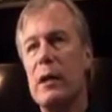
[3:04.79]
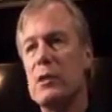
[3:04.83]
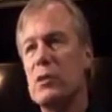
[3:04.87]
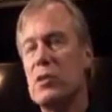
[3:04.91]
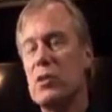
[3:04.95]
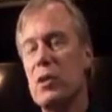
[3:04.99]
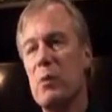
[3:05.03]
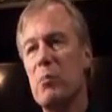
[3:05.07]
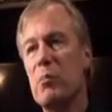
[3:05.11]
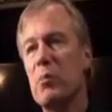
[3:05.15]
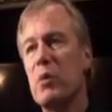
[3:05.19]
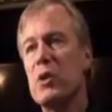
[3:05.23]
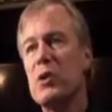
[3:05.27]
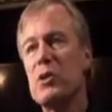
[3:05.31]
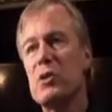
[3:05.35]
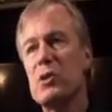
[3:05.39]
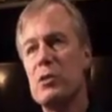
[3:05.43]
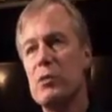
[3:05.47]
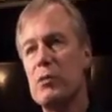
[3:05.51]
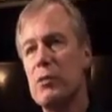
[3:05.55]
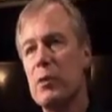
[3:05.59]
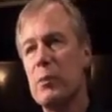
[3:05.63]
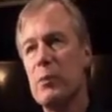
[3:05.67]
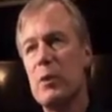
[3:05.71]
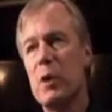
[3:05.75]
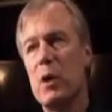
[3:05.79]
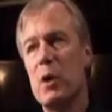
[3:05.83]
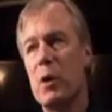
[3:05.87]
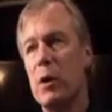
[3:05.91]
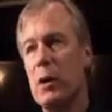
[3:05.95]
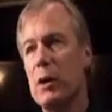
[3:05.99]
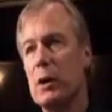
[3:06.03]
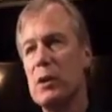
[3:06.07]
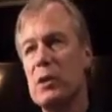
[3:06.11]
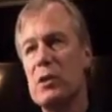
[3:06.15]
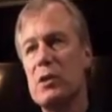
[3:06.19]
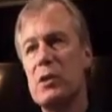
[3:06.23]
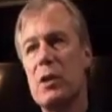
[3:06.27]
some person from the
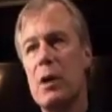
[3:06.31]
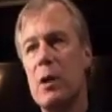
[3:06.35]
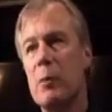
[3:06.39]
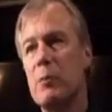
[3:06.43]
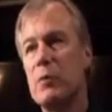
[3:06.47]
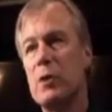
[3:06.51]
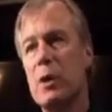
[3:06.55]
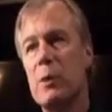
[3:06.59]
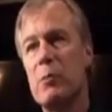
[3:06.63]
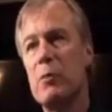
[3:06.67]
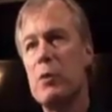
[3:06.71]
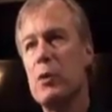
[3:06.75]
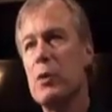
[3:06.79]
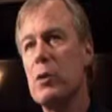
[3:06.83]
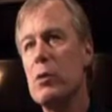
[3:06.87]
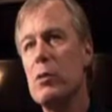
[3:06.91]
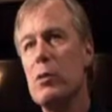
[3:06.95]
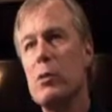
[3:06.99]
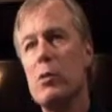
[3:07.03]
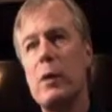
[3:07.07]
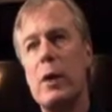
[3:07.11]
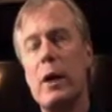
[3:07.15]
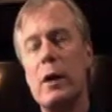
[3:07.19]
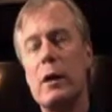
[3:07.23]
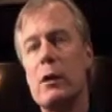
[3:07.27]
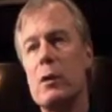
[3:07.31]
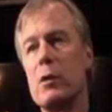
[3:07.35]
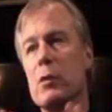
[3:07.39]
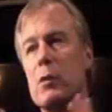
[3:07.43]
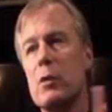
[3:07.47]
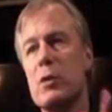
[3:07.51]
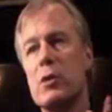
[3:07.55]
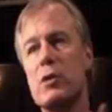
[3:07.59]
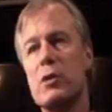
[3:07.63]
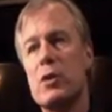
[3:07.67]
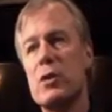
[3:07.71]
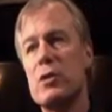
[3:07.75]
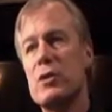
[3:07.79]
audience comes up to you and you
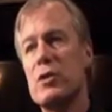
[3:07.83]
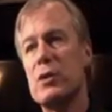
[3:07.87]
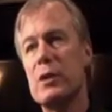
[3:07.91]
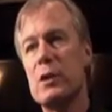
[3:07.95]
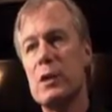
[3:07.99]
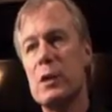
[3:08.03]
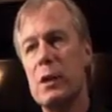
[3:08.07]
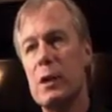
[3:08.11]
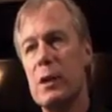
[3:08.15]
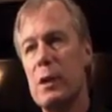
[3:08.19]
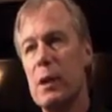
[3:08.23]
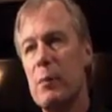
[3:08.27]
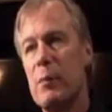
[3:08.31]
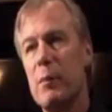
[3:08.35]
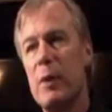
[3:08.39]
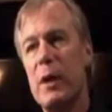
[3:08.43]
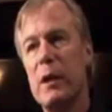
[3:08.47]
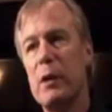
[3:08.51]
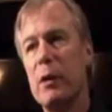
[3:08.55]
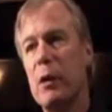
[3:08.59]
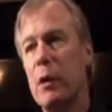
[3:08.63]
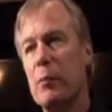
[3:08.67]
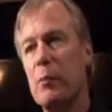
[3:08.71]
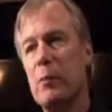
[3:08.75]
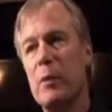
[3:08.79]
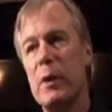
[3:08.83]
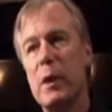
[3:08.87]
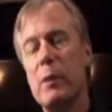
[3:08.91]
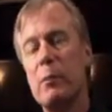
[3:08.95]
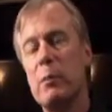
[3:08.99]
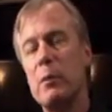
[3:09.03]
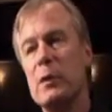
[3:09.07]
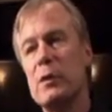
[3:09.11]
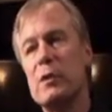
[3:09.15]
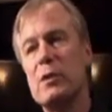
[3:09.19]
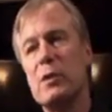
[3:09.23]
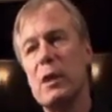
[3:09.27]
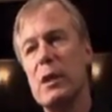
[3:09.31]
can just see, and they may not be
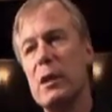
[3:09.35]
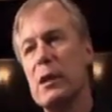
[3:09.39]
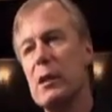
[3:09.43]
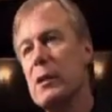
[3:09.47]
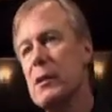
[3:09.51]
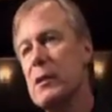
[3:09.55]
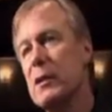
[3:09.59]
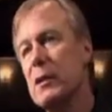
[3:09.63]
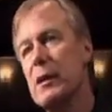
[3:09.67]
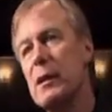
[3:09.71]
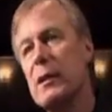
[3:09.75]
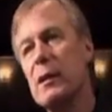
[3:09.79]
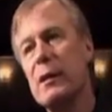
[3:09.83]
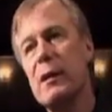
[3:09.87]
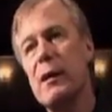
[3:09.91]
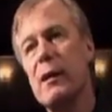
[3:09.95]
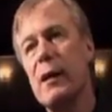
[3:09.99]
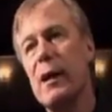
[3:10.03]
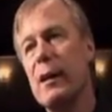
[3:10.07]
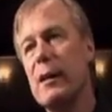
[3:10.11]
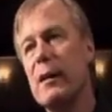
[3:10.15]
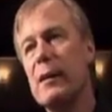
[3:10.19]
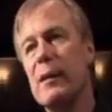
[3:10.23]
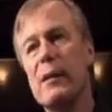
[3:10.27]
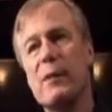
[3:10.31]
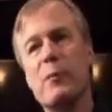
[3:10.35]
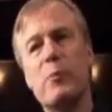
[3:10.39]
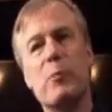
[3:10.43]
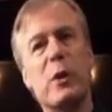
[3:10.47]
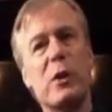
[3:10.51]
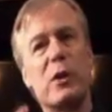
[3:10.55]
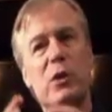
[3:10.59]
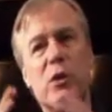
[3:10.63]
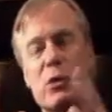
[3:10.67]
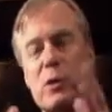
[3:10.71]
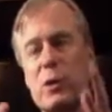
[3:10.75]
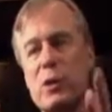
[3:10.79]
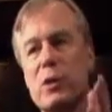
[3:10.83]
able to say anything, and
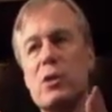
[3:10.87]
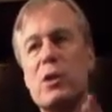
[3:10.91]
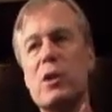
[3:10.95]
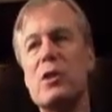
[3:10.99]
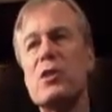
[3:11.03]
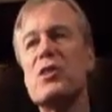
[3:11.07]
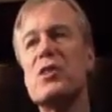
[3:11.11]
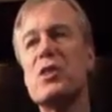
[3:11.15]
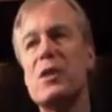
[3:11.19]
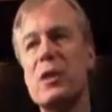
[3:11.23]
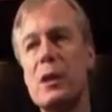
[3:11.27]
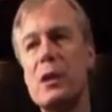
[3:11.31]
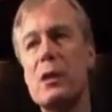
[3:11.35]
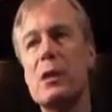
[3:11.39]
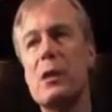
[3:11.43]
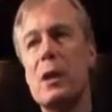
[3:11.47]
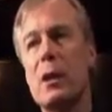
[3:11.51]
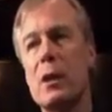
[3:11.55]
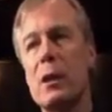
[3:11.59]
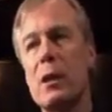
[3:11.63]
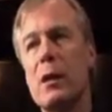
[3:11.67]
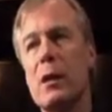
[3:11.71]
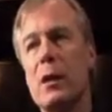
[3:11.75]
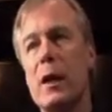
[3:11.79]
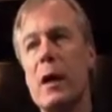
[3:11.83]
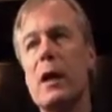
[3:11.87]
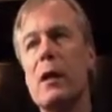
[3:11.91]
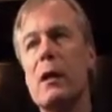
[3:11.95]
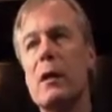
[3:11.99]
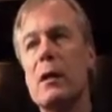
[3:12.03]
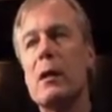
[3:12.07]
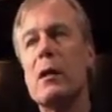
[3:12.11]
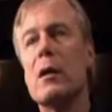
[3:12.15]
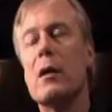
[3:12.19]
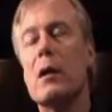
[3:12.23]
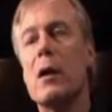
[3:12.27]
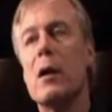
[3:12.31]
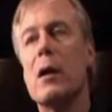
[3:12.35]
but you can just see that that
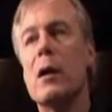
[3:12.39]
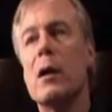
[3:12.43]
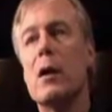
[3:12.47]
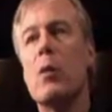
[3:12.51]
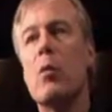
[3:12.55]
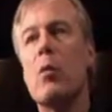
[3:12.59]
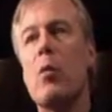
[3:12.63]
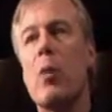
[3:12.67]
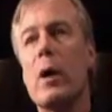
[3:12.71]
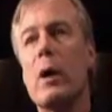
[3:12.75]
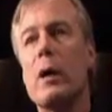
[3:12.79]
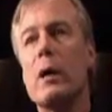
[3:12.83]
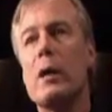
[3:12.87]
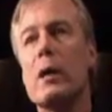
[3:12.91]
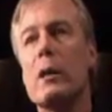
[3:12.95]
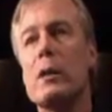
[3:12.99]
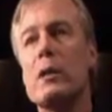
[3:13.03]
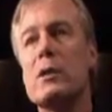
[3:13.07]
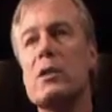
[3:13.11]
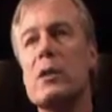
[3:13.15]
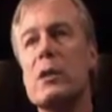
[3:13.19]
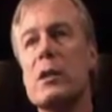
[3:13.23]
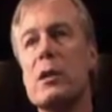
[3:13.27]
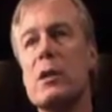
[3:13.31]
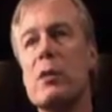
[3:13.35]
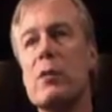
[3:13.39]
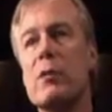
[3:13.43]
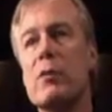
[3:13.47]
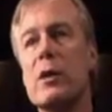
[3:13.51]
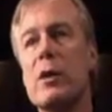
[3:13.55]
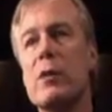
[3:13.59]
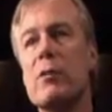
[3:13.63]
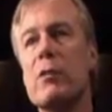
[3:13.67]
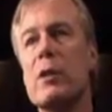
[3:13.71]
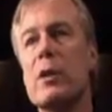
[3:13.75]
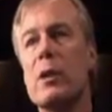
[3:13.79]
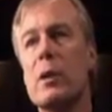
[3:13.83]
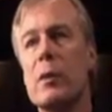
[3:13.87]
what it is that you've
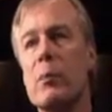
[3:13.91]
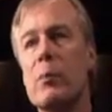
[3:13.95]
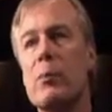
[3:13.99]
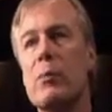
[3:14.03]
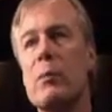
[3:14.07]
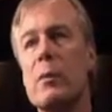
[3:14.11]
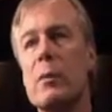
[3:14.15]
given them.